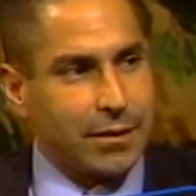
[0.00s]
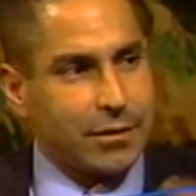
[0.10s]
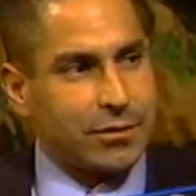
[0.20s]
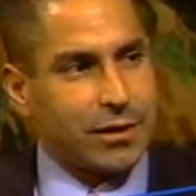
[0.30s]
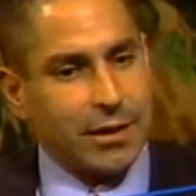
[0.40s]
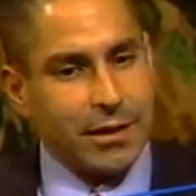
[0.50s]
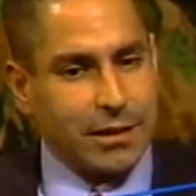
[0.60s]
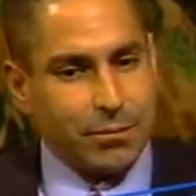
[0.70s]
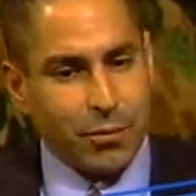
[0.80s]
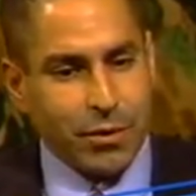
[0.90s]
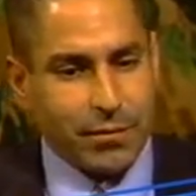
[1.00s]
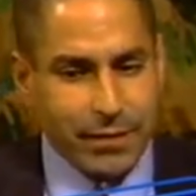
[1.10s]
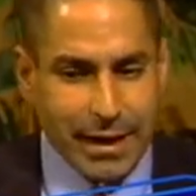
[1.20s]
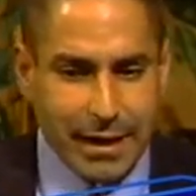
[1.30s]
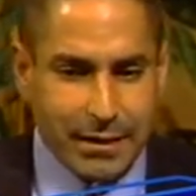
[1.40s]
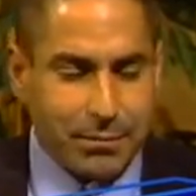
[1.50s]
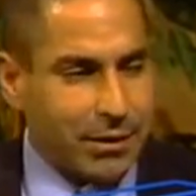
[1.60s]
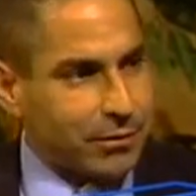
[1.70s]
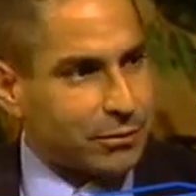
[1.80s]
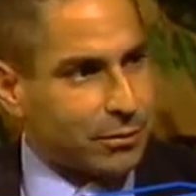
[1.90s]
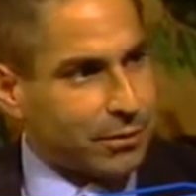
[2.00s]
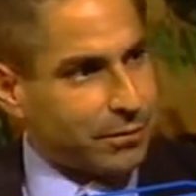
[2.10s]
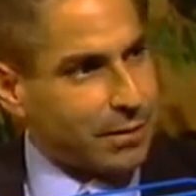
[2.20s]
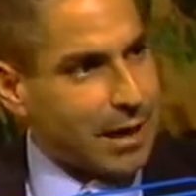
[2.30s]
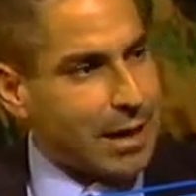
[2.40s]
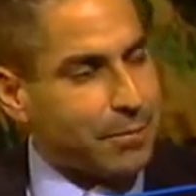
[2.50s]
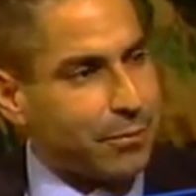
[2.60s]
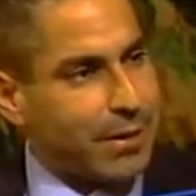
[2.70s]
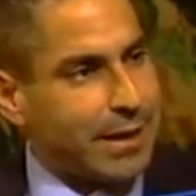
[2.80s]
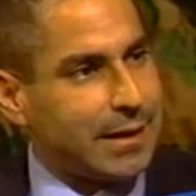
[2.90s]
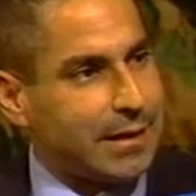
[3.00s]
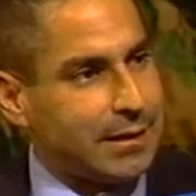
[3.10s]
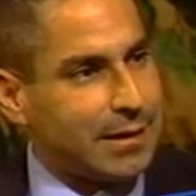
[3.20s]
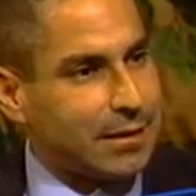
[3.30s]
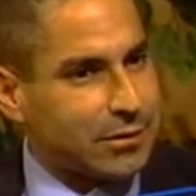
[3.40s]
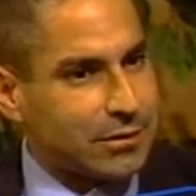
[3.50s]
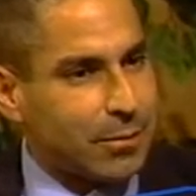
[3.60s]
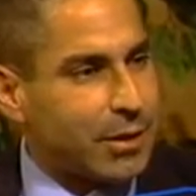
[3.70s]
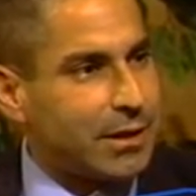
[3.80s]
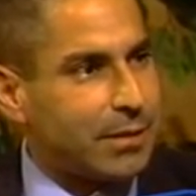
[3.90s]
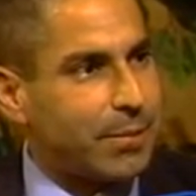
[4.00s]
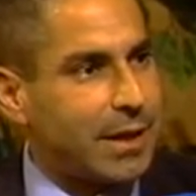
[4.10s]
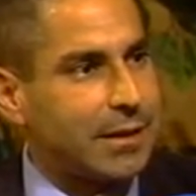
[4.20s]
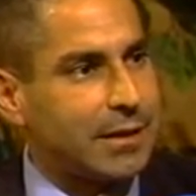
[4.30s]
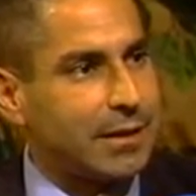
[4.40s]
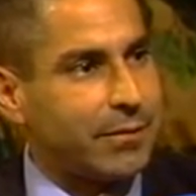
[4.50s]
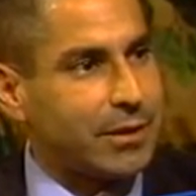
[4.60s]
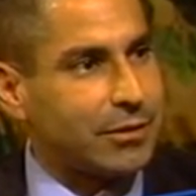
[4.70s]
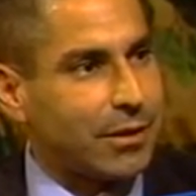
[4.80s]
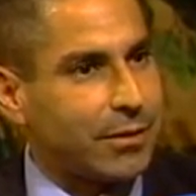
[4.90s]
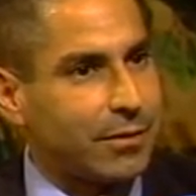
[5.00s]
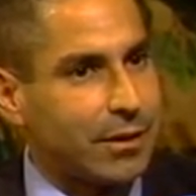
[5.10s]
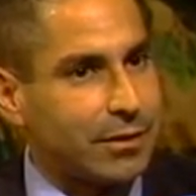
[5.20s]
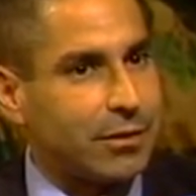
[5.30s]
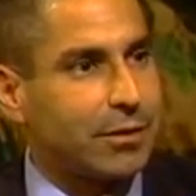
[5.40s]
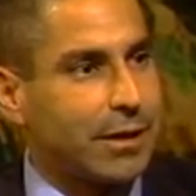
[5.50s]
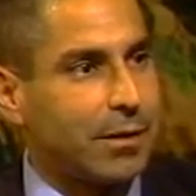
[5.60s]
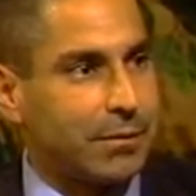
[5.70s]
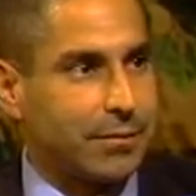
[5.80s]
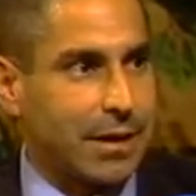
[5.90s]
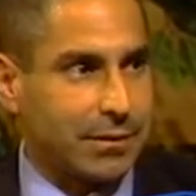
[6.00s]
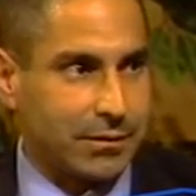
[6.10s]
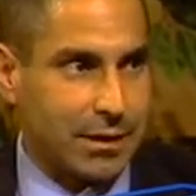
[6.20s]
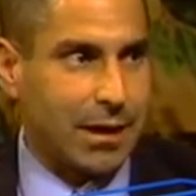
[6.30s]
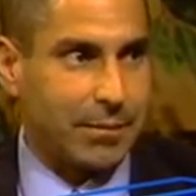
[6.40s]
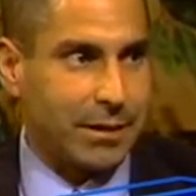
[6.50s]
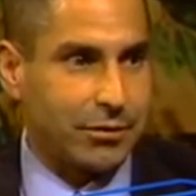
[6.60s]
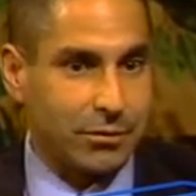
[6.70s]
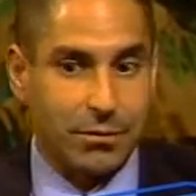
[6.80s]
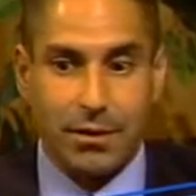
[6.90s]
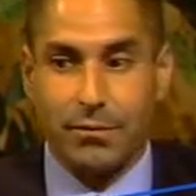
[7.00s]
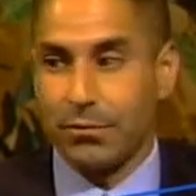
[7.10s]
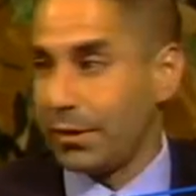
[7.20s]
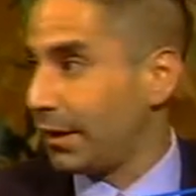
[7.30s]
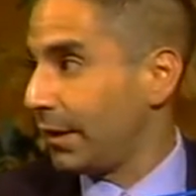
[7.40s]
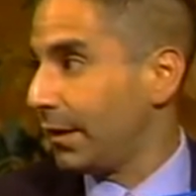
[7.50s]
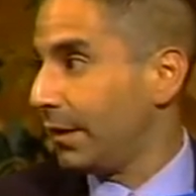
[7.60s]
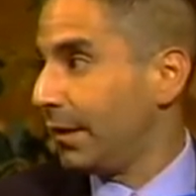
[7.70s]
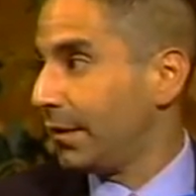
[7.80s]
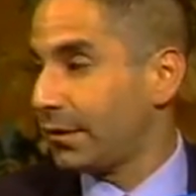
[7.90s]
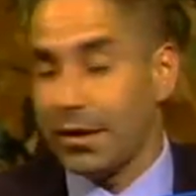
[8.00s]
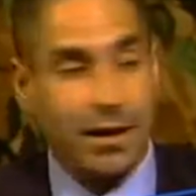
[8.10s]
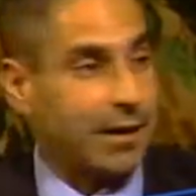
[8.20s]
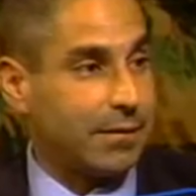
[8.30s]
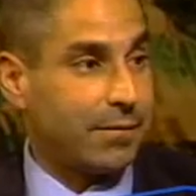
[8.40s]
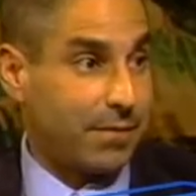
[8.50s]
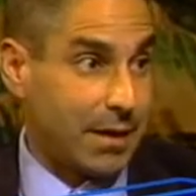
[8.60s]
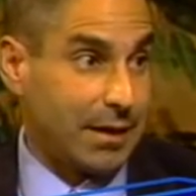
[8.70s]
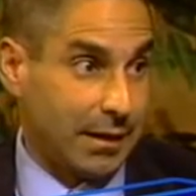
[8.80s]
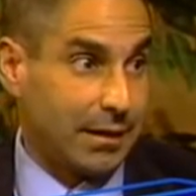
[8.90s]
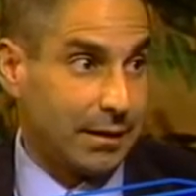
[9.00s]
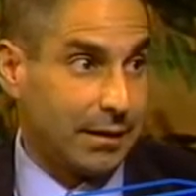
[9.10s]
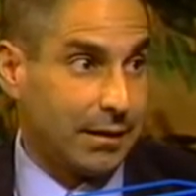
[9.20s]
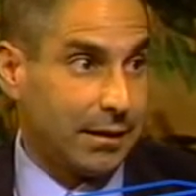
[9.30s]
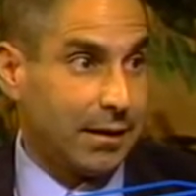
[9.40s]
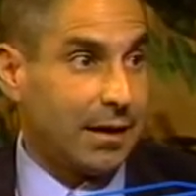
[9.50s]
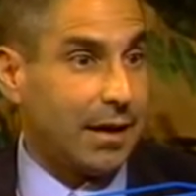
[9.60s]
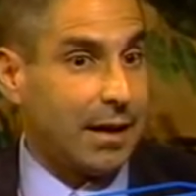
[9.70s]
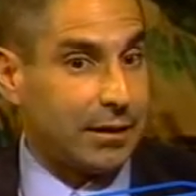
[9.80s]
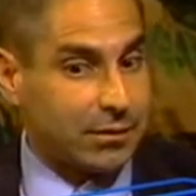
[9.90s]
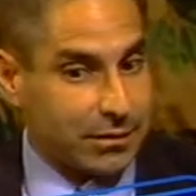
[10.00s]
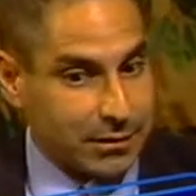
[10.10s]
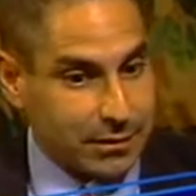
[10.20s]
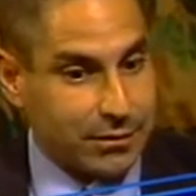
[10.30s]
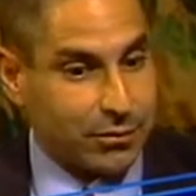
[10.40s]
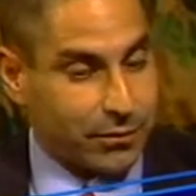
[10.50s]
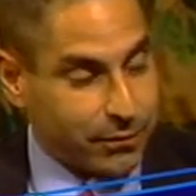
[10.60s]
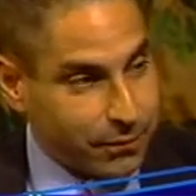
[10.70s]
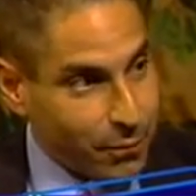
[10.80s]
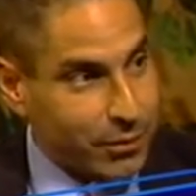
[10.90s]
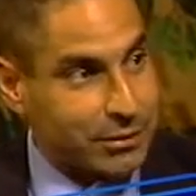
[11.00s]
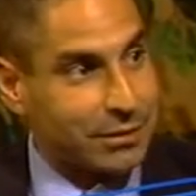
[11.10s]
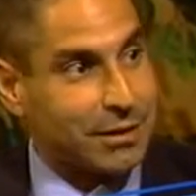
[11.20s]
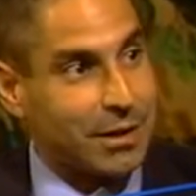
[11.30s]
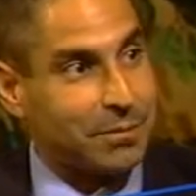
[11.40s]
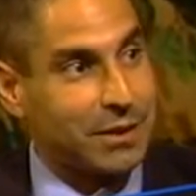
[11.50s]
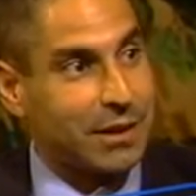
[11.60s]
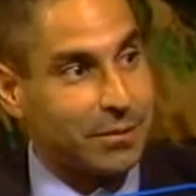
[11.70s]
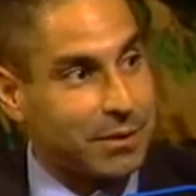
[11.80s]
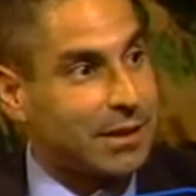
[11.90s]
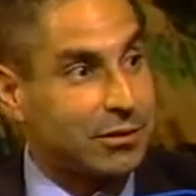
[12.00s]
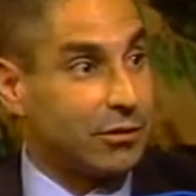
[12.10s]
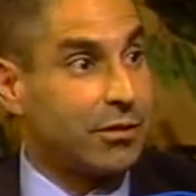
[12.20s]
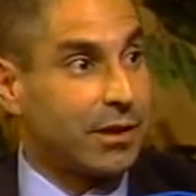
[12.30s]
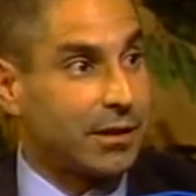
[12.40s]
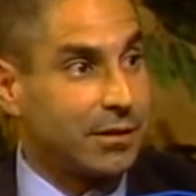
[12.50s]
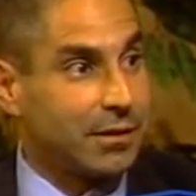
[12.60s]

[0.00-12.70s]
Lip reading: The city and the Board of Ed and parents sort of operated somewhat independently of each other until now we've got this common issue of really tight funding. It's sort of forced us to come together, but that's a good thing.